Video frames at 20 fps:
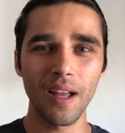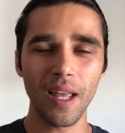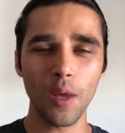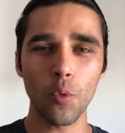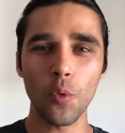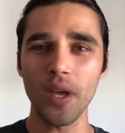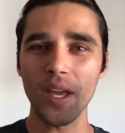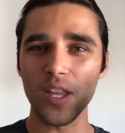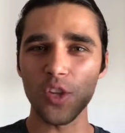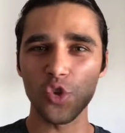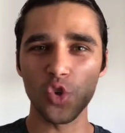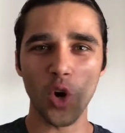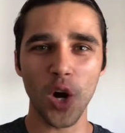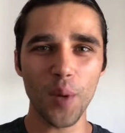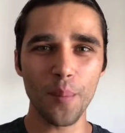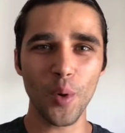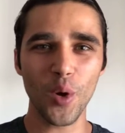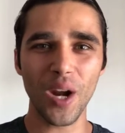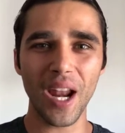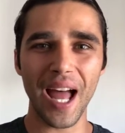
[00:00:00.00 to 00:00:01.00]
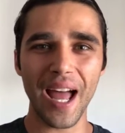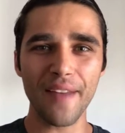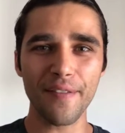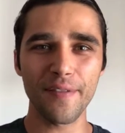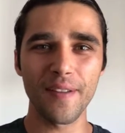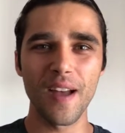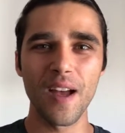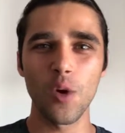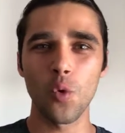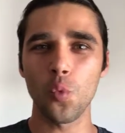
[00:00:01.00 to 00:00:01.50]
we enjoy more
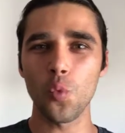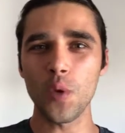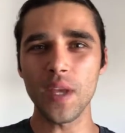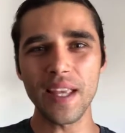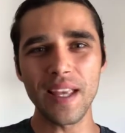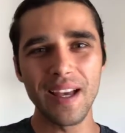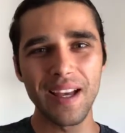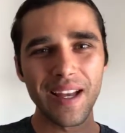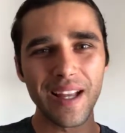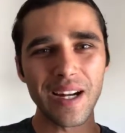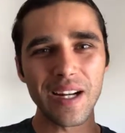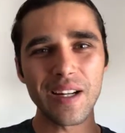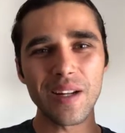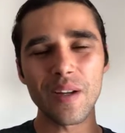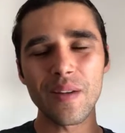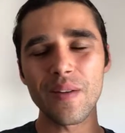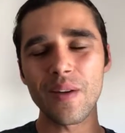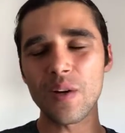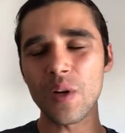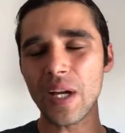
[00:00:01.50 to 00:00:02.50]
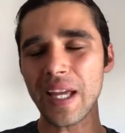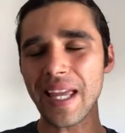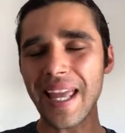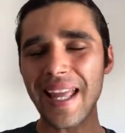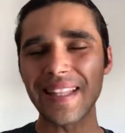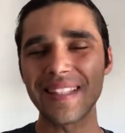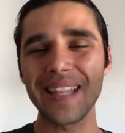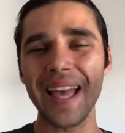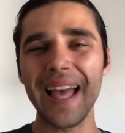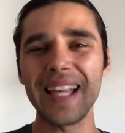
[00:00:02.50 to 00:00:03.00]
life, we
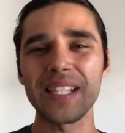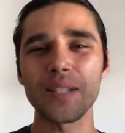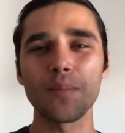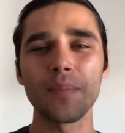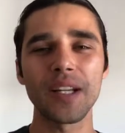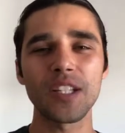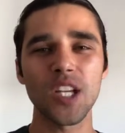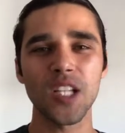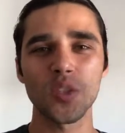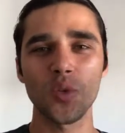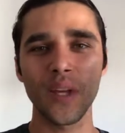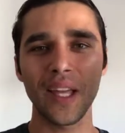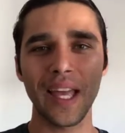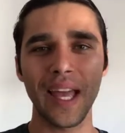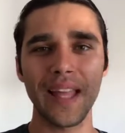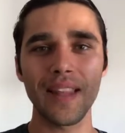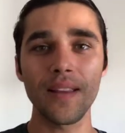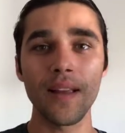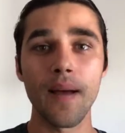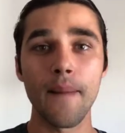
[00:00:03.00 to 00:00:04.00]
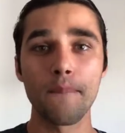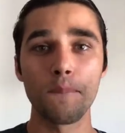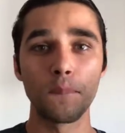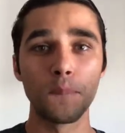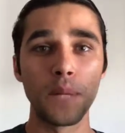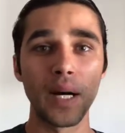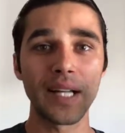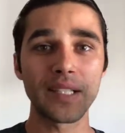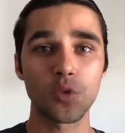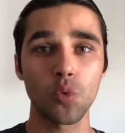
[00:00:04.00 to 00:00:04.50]
eat as much as we can,
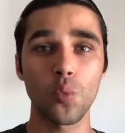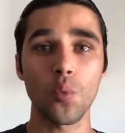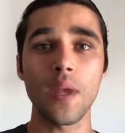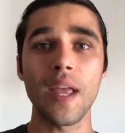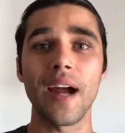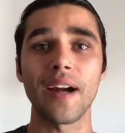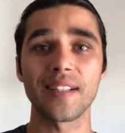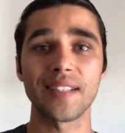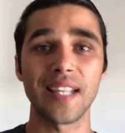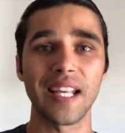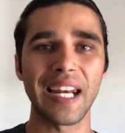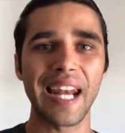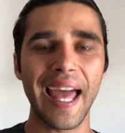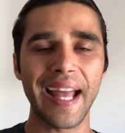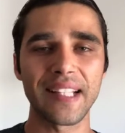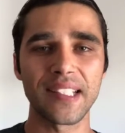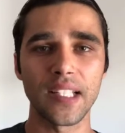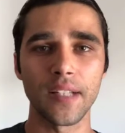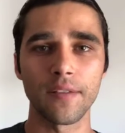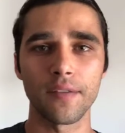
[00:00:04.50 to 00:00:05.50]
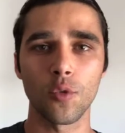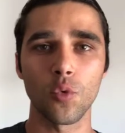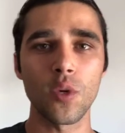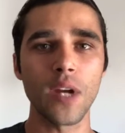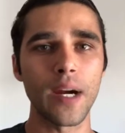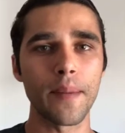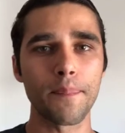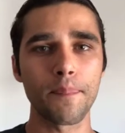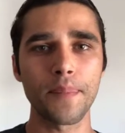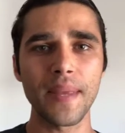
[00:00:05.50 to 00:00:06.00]
but we are selective,
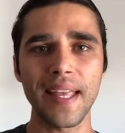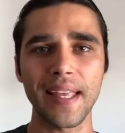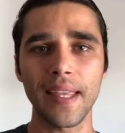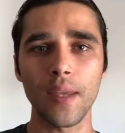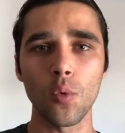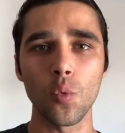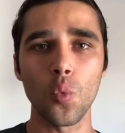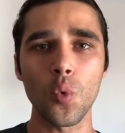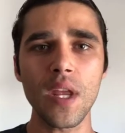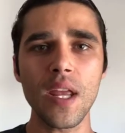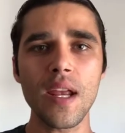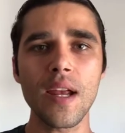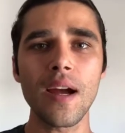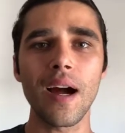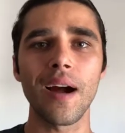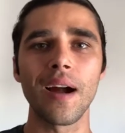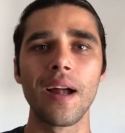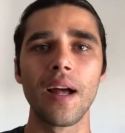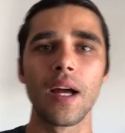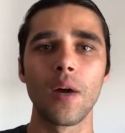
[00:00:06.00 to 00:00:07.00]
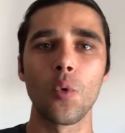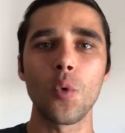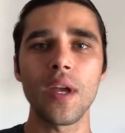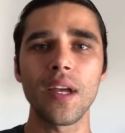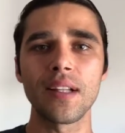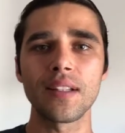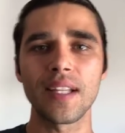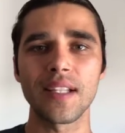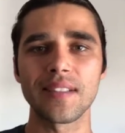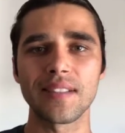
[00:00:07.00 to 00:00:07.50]
we are picky, we are we
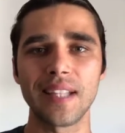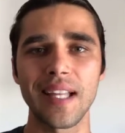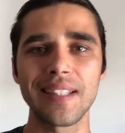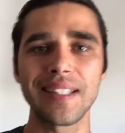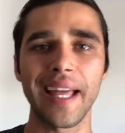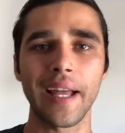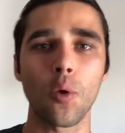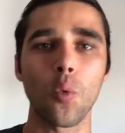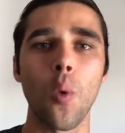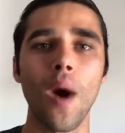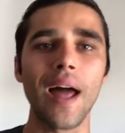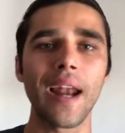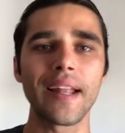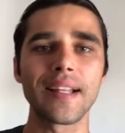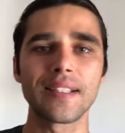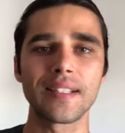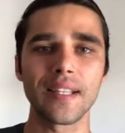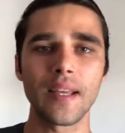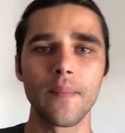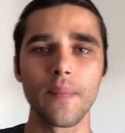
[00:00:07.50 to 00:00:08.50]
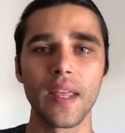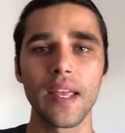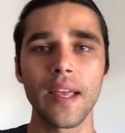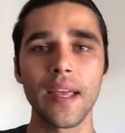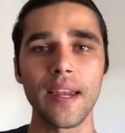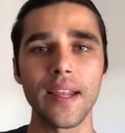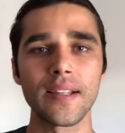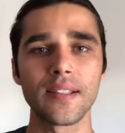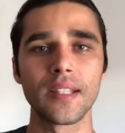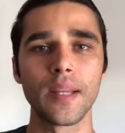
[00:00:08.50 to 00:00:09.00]
understand that quality,
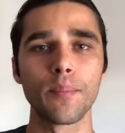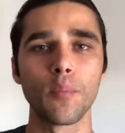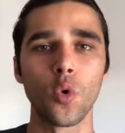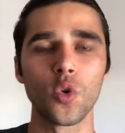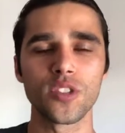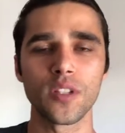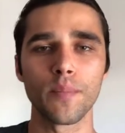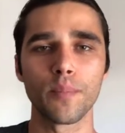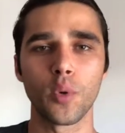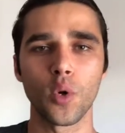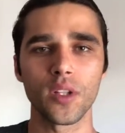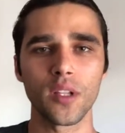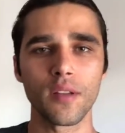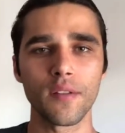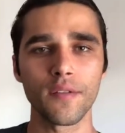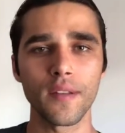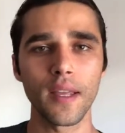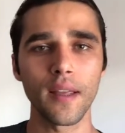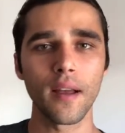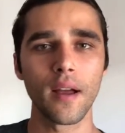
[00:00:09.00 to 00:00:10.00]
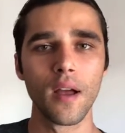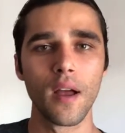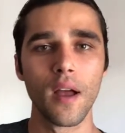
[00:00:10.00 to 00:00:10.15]
it is the most important thing